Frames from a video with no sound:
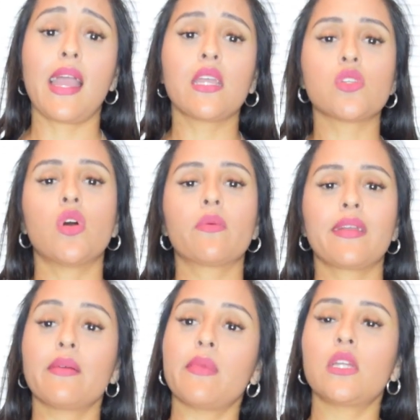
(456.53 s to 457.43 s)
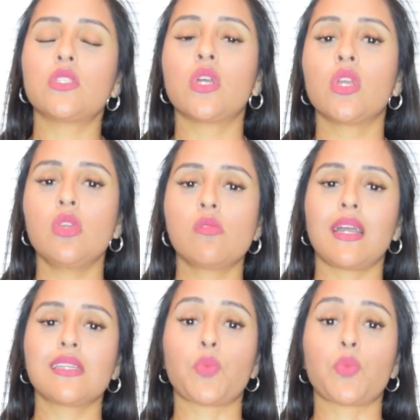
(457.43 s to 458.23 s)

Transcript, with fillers: I don't recommend you guys